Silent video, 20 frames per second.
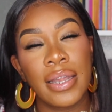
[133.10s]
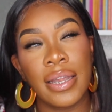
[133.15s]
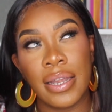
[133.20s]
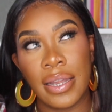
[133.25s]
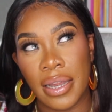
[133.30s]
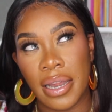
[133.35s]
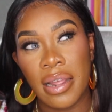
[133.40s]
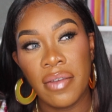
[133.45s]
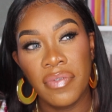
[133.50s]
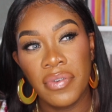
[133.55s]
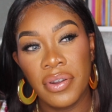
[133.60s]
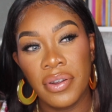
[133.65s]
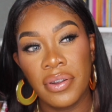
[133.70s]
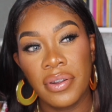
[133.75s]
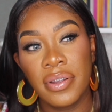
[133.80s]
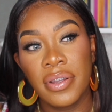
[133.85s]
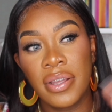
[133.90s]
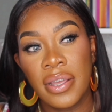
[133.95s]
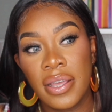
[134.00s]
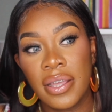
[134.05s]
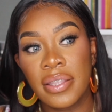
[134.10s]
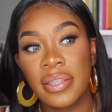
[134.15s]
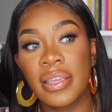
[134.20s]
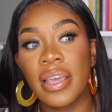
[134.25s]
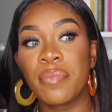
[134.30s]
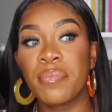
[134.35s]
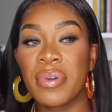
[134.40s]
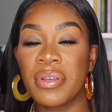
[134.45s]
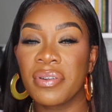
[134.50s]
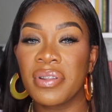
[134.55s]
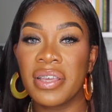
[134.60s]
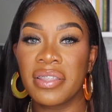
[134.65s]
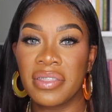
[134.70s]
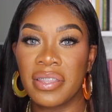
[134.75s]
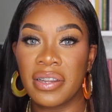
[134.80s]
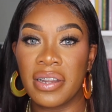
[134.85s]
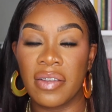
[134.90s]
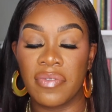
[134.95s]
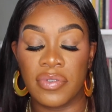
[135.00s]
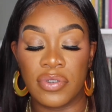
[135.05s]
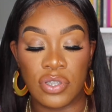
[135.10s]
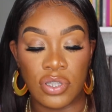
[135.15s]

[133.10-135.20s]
never. Yeah, better late than never.